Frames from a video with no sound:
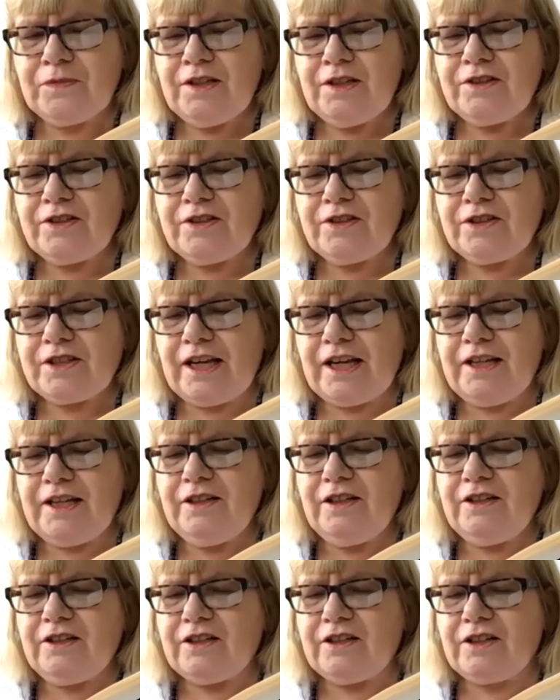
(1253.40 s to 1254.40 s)
Sun
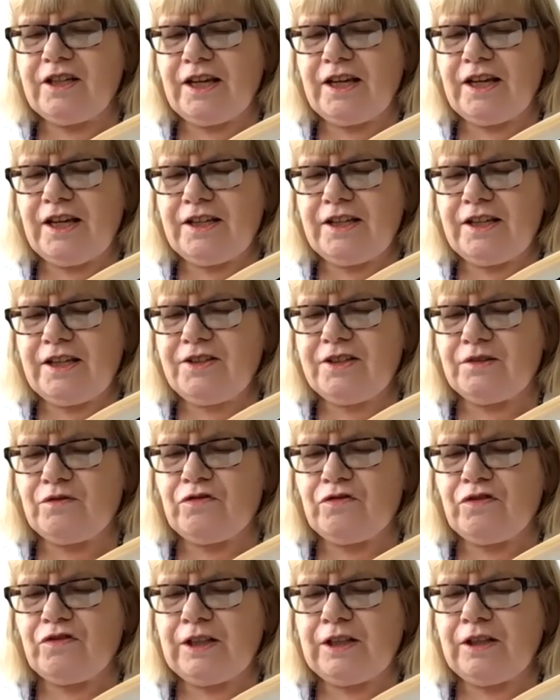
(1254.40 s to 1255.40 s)
and gas
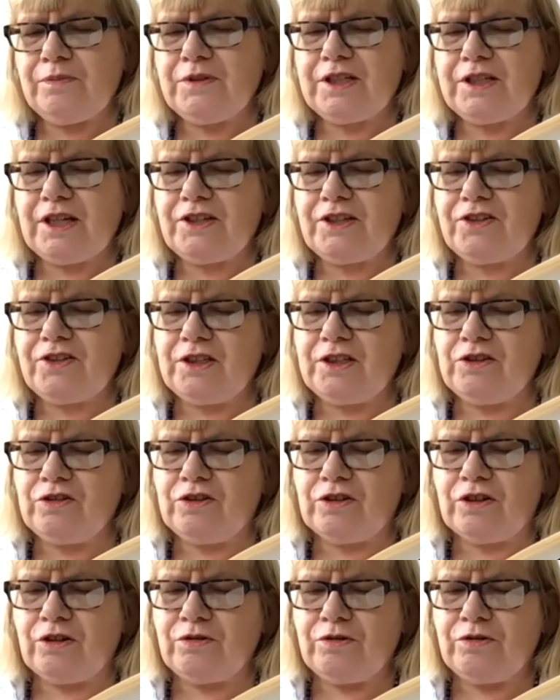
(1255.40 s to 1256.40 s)
enveloped us in
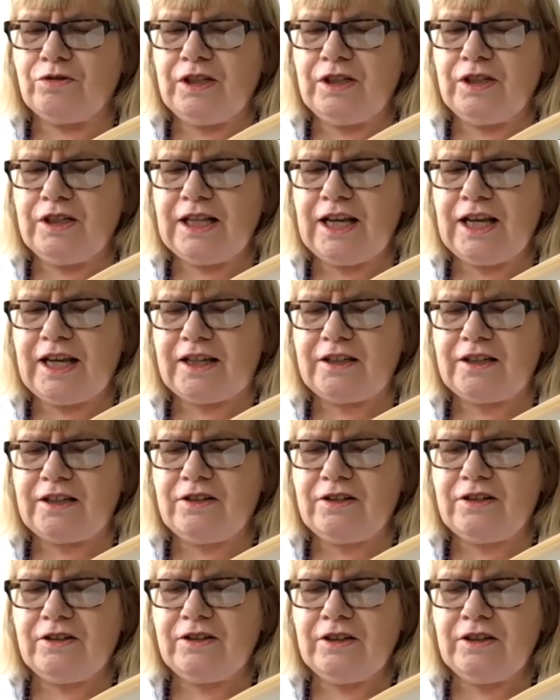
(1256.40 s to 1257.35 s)
golden light.